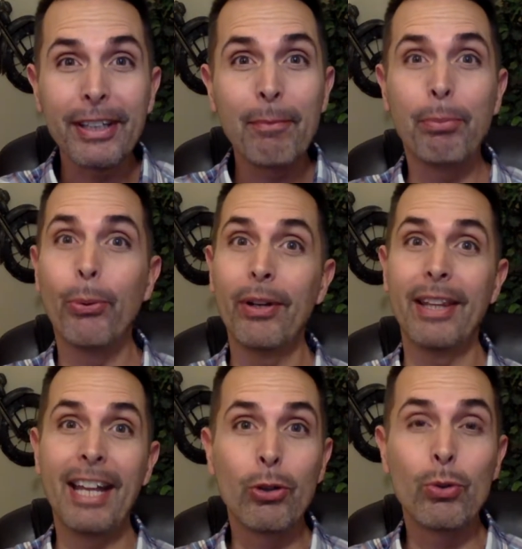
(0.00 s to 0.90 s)
important
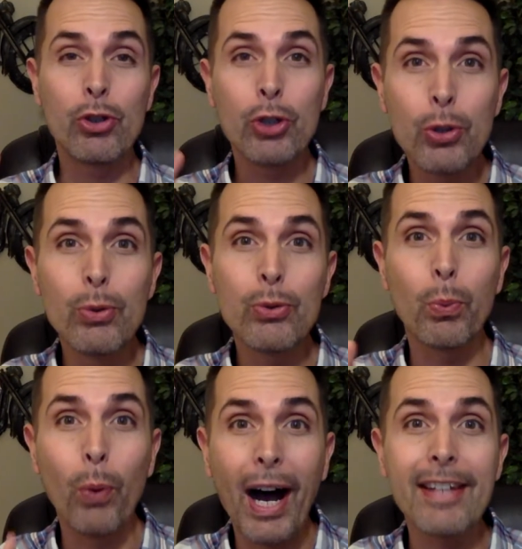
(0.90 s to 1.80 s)
that you choose
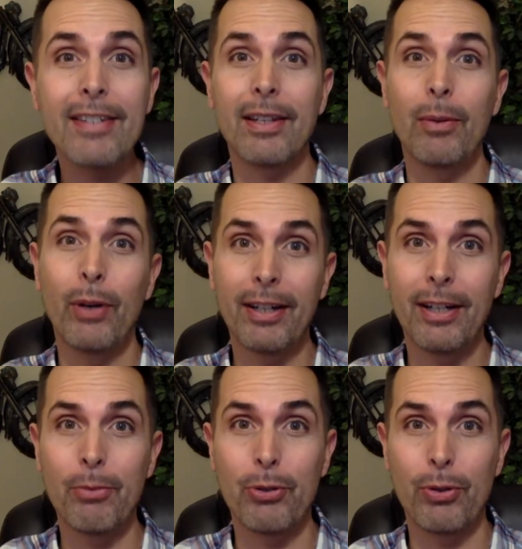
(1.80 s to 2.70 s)
wisely when it
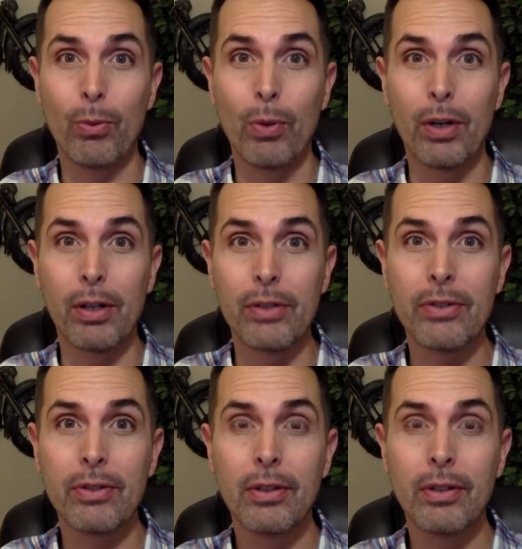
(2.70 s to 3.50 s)
comes to your words.